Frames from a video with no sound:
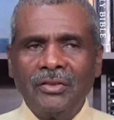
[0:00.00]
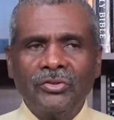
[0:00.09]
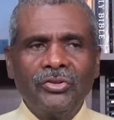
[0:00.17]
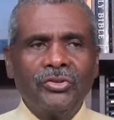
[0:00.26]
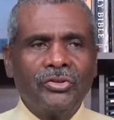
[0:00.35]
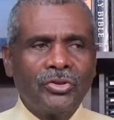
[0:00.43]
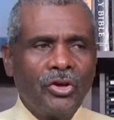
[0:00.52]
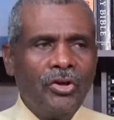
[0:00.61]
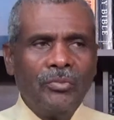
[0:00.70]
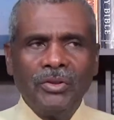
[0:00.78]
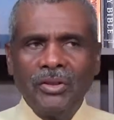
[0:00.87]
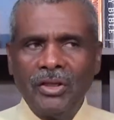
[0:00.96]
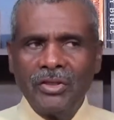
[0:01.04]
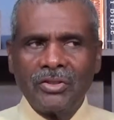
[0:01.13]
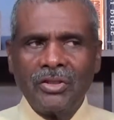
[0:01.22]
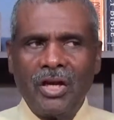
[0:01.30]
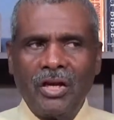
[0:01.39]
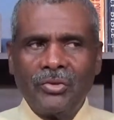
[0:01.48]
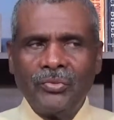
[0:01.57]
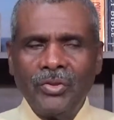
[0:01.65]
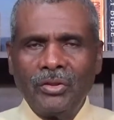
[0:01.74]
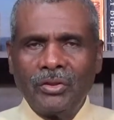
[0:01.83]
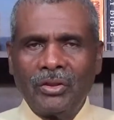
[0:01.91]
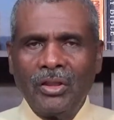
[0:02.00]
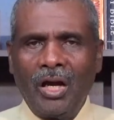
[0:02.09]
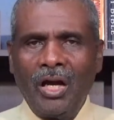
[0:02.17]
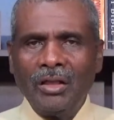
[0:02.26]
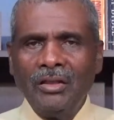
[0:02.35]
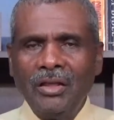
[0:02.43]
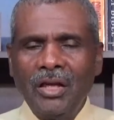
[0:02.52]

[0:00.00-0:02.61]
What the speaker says: to determine is God real or not.